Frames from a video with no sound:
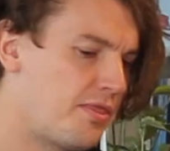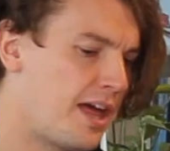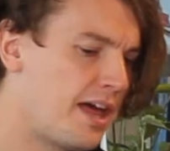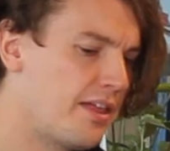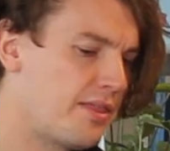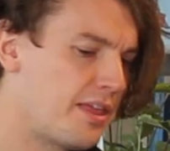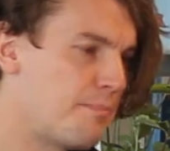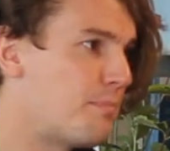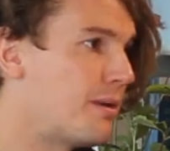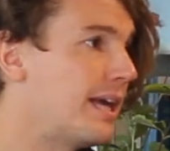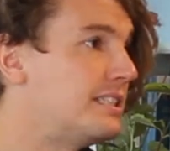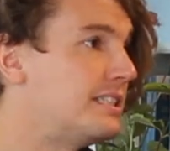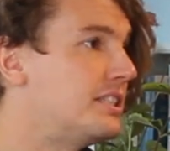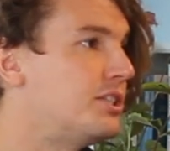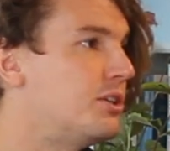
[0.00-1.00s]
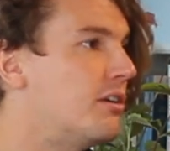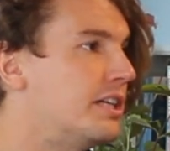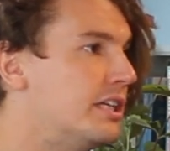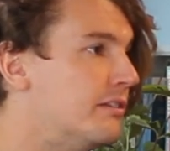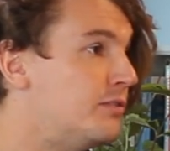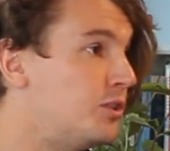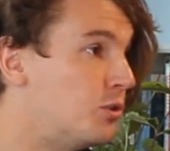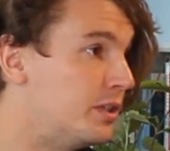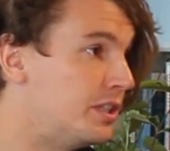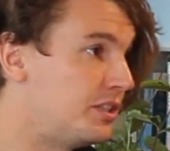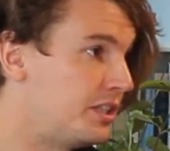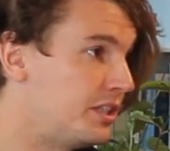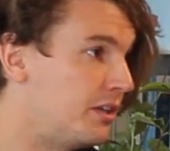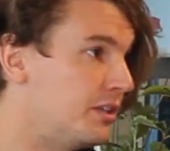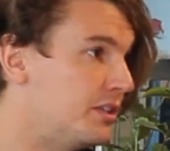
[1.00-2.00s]
That then plays into your idea of choice.
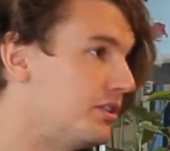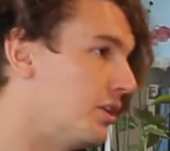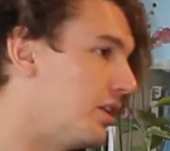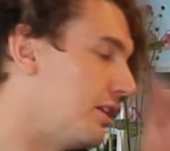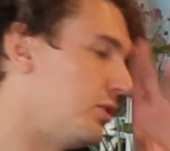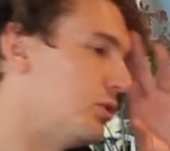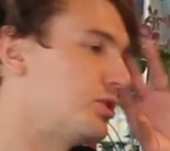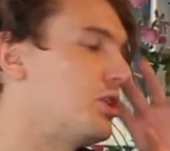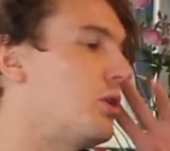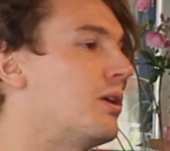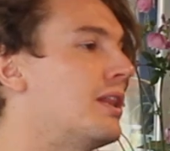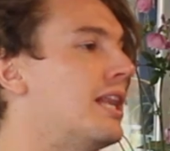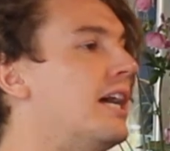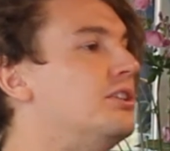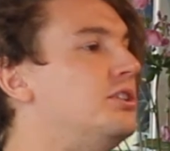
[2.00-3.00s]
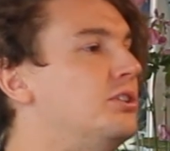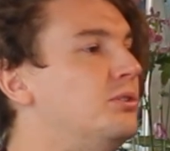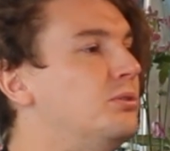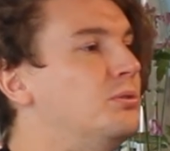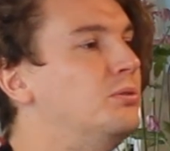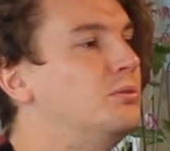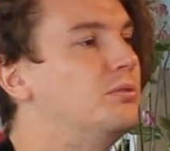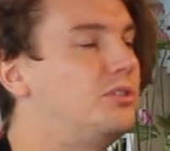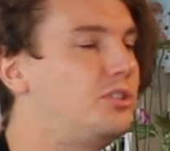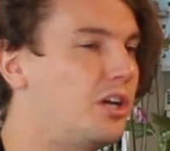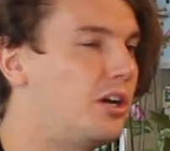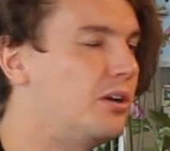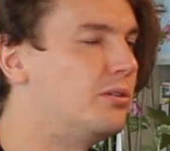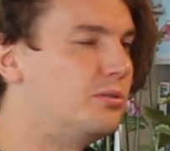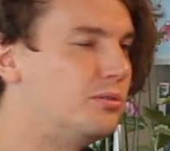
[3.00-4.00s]
You know, you're so glad you
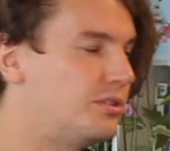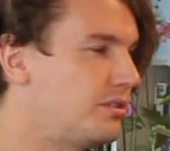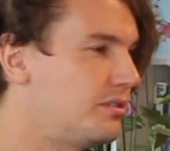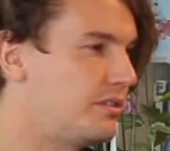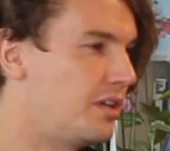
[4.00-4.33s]
chose